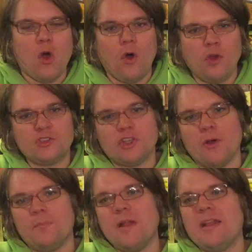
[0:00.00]

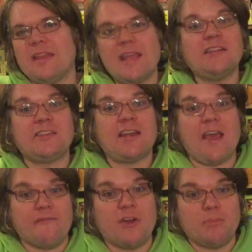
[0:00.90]
Also, the kids didn't
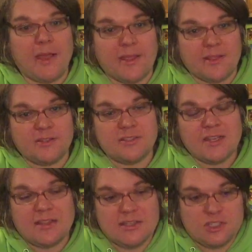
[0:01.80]
have fun playing this.
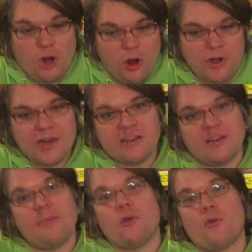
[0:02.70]
The target
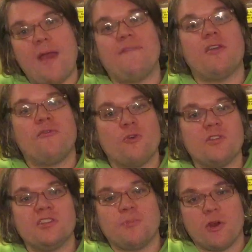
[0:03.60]
demographic for
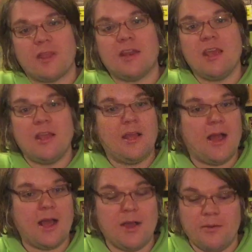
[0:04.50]
this market,
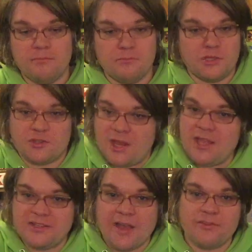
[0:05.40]
uh, which are
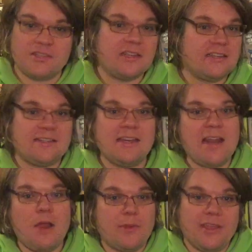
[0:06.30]
kids, obviously, did
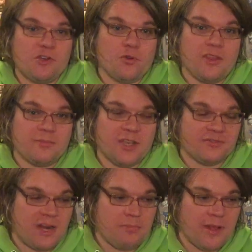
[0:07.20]
not really enjoy
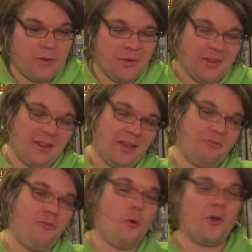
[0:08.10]
themselves. And I played it with, I think,
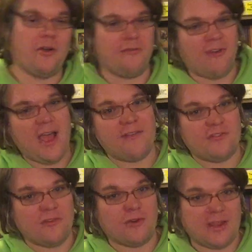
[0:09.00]
four or
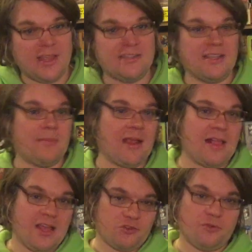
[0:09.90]
five different kids in my
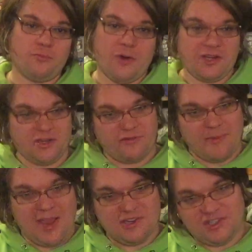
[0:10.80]
classroom, ranging
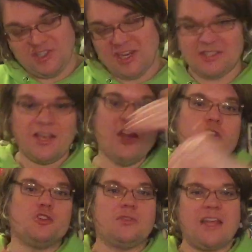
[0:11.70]
from age six
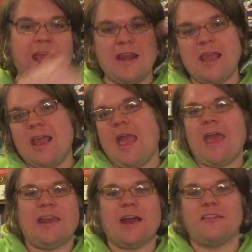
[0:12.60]
to ten,
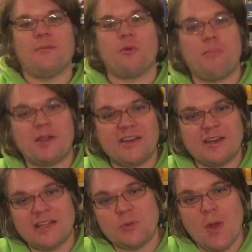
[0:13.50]
and none of them were
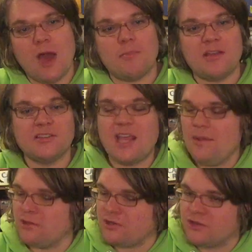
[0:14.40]
particularly wowed by this
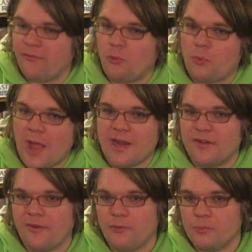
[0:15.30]
game, and there's a variety
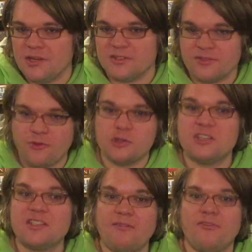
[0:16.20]
of different reasons.
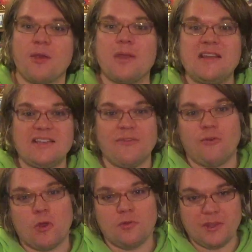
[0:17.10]
First, it's a very
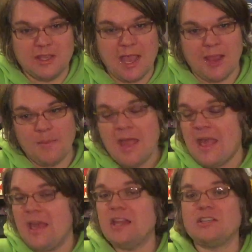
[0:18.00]
difficult game.
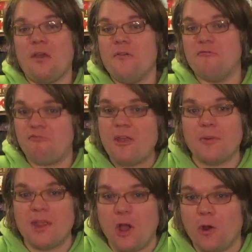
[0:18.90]
It is
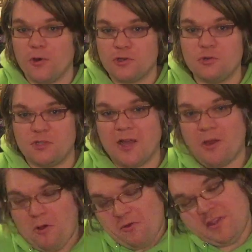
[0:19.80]
very hard to
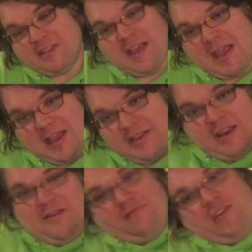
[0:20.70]
tuck all these eggs
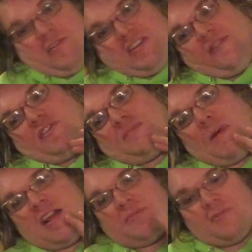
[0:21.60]
in various different
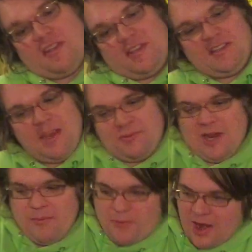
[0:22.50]
spots, but then at the same
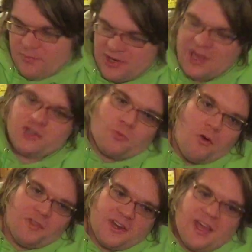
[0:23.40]
time, grab the dice,
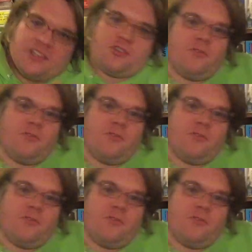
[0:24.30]
roll the dice,